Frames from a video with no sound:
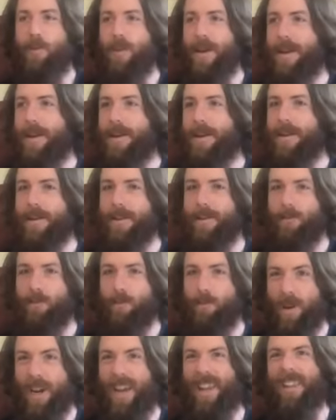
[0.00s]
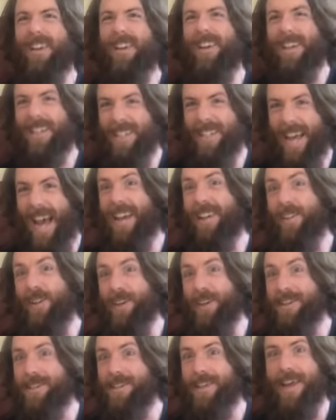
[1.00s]
been really exactly
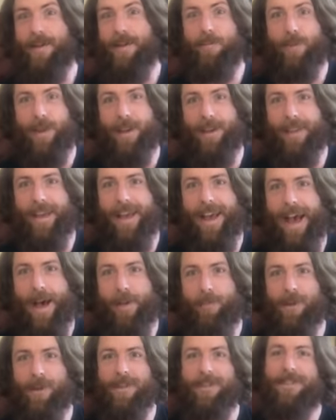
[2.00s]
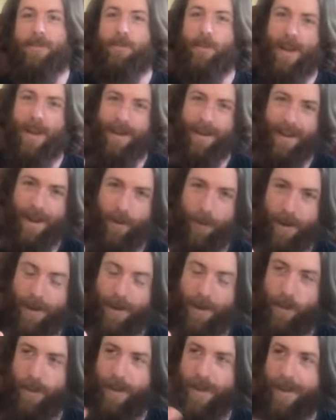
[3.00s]
the same thing that happens, depending on what
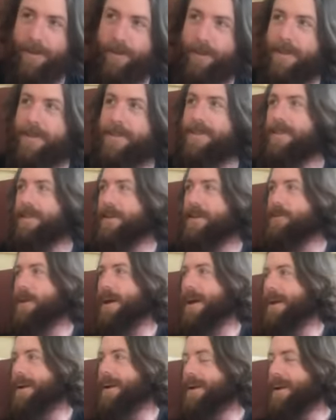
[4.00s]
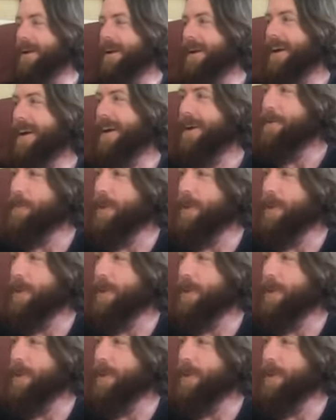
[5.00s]
you believe. Let's leave that. Right.